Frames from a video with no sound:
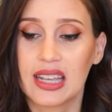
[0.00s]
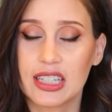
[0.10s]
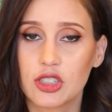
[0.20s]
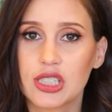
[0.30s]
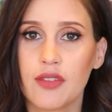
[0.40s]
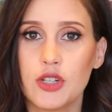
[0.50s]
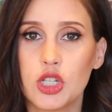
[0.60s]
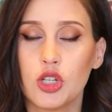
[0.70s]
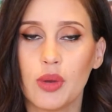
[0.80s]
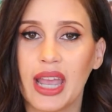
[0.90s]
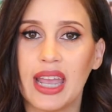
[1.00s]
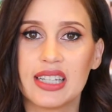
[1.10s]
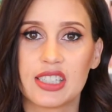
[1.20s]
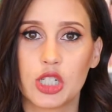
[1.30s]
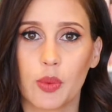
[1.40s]
gets herself into
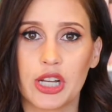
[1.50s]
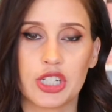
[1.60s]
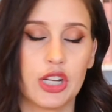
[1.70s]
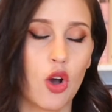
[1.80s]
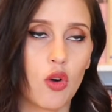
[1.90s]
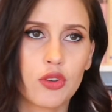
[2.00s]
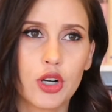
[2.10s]
a situation over